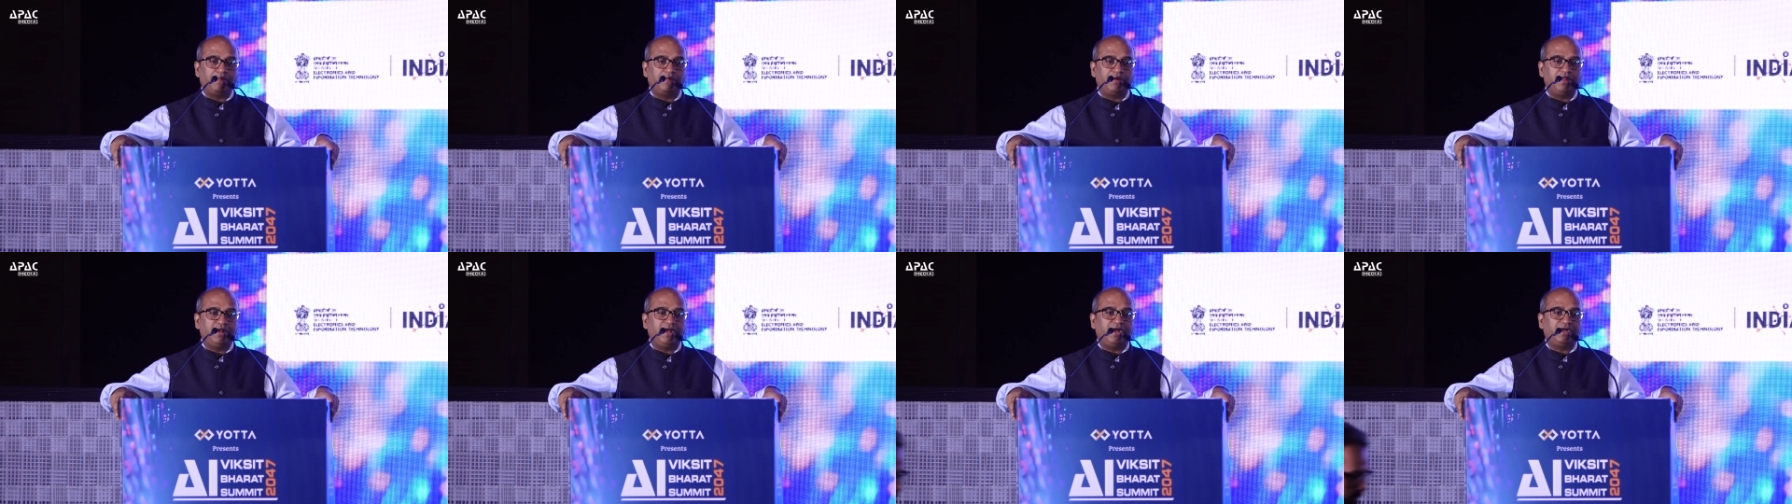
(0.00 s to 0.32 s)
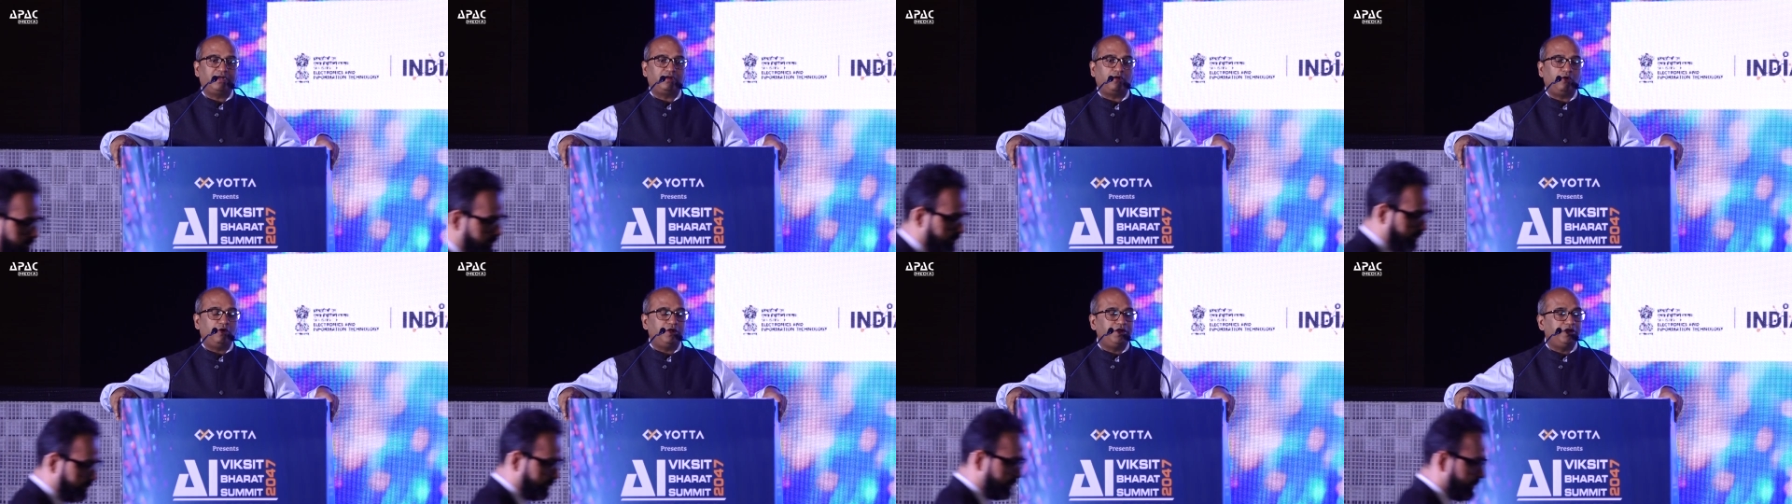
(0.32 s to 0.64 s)
people
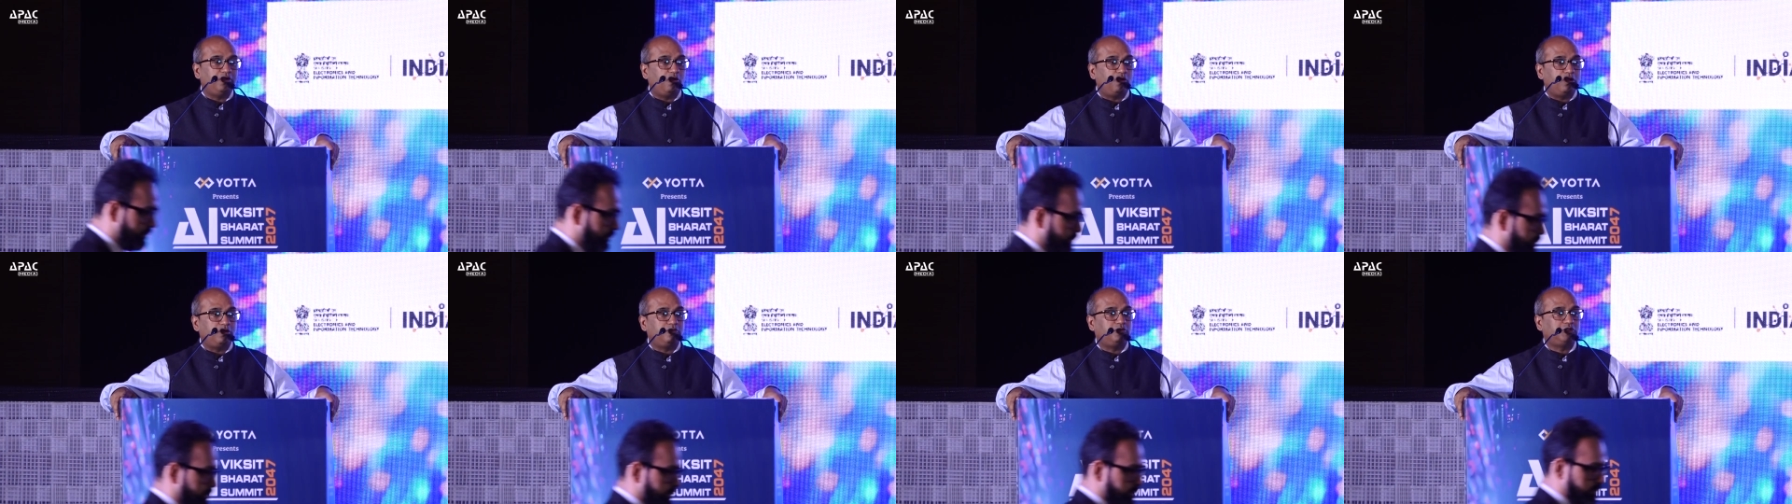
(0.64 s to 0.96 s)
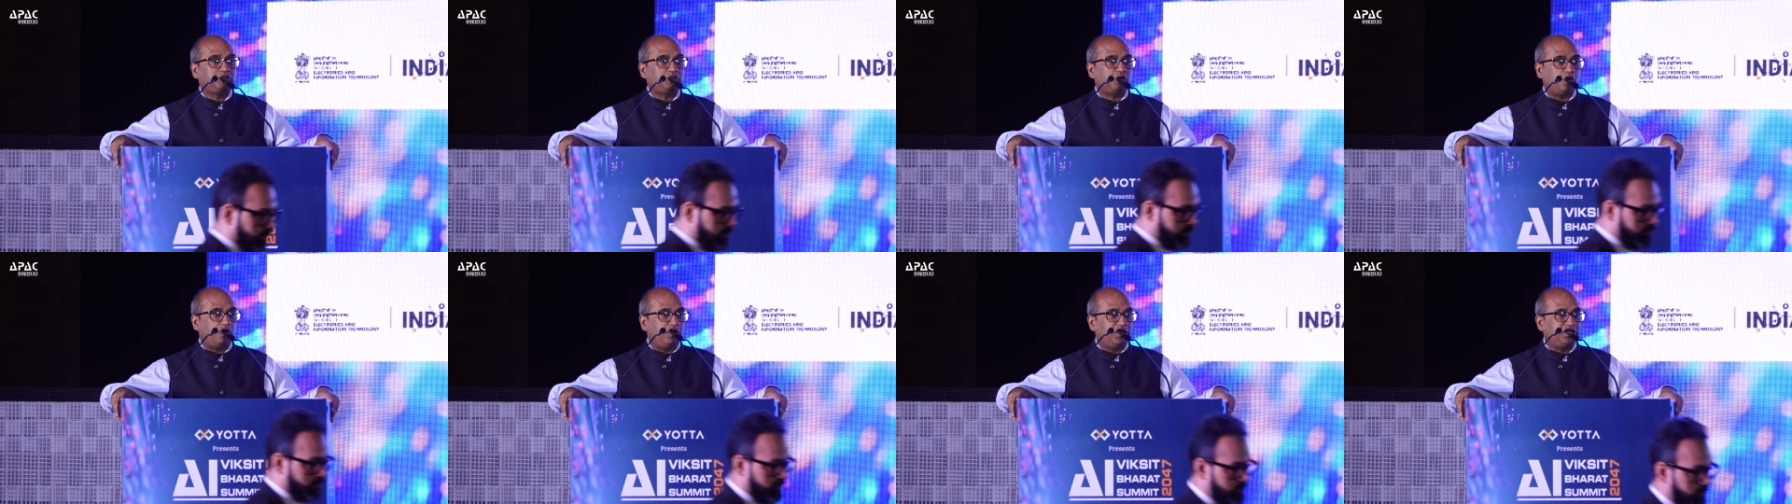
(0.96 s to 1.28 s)
at in
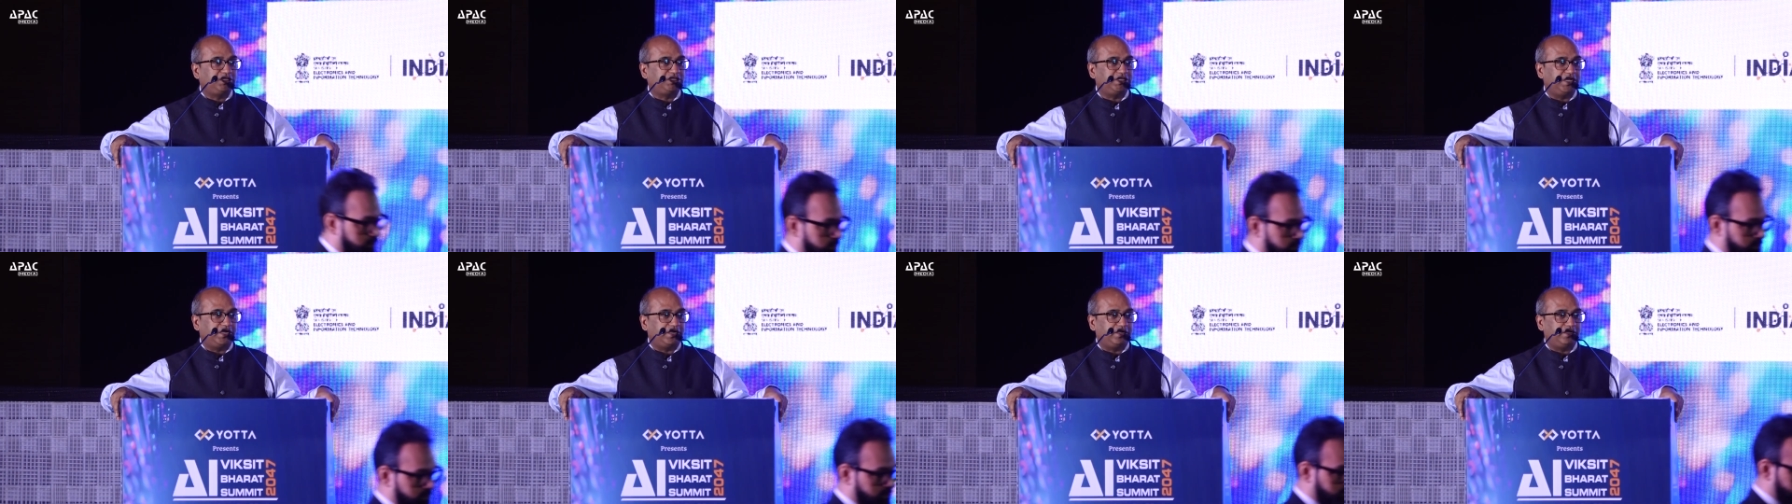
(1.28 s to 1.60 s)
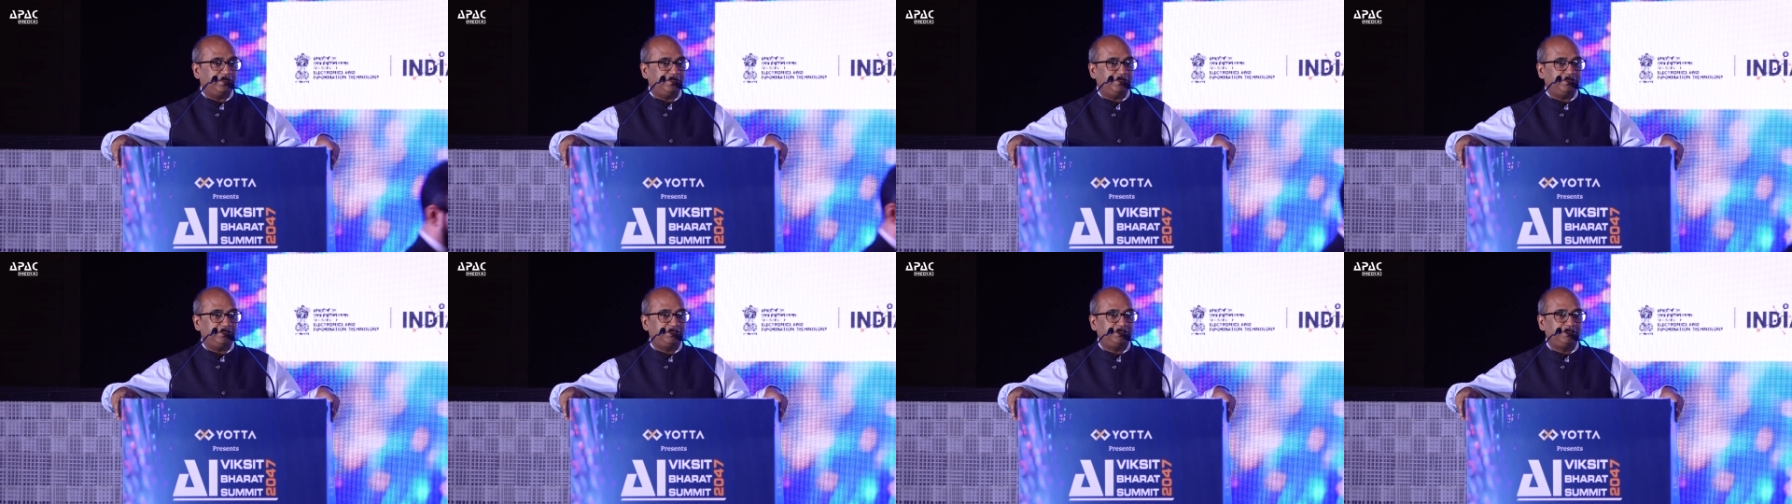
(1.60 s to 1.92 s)
almost all
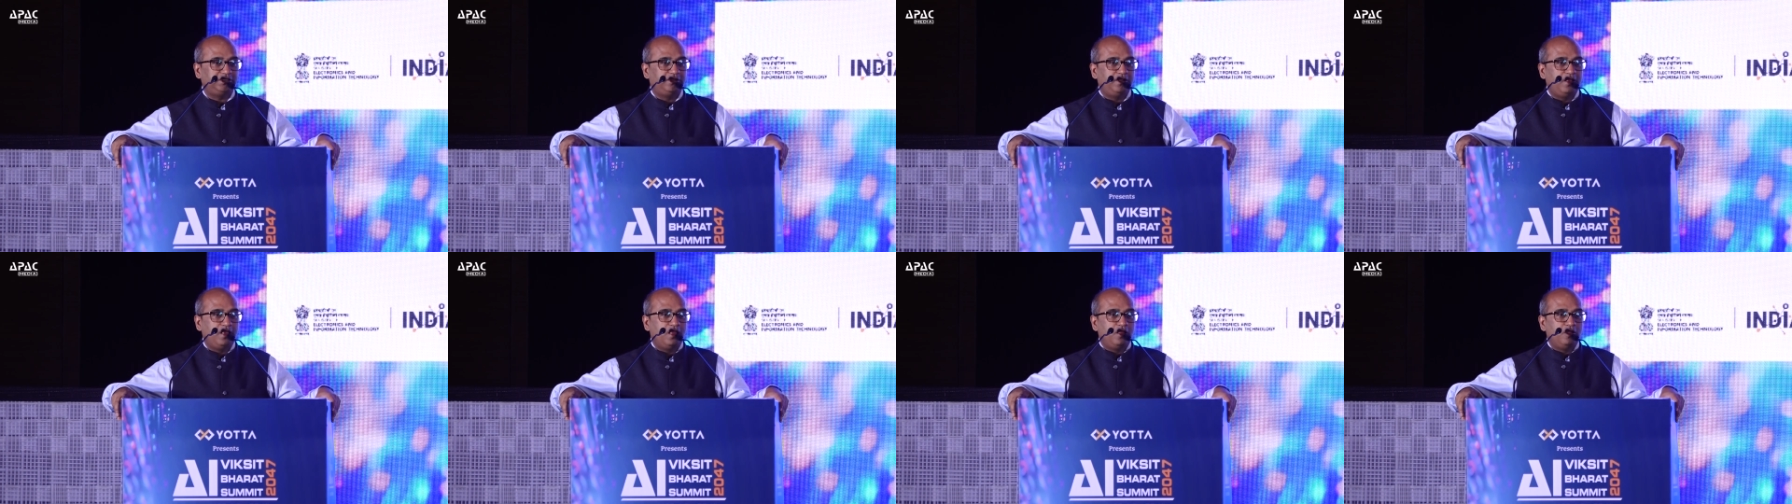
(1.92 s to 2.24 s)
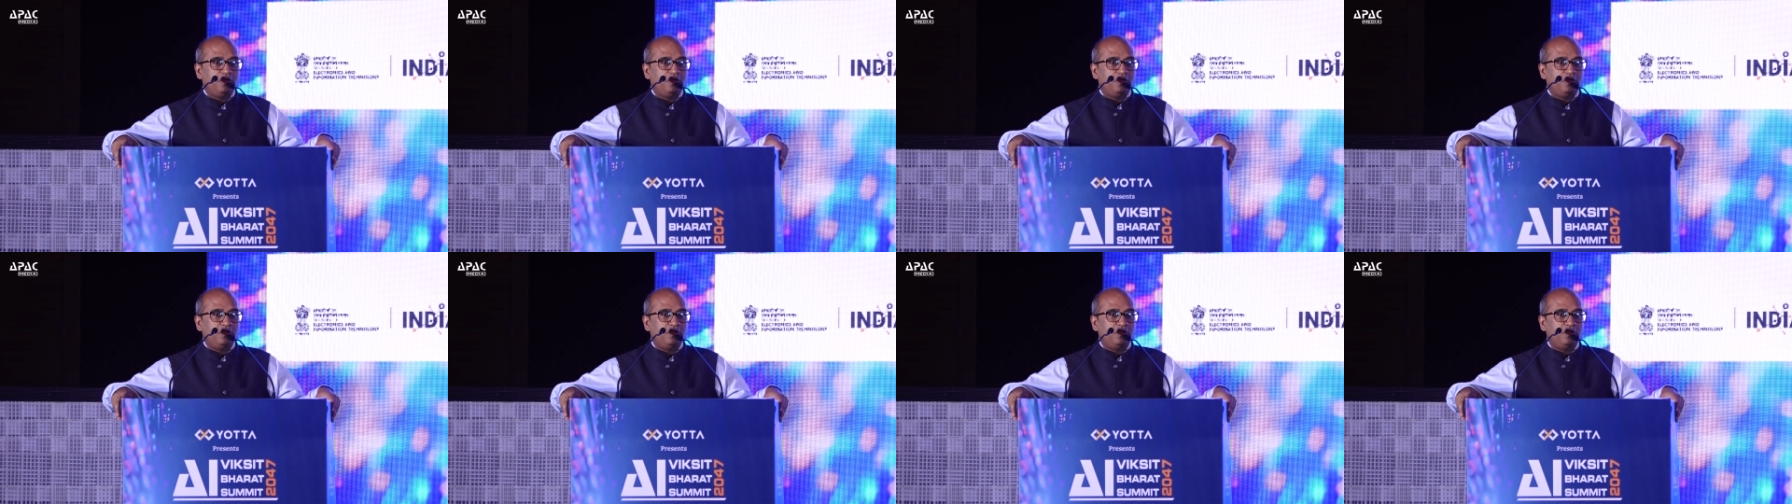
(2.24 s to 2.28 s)
sectors.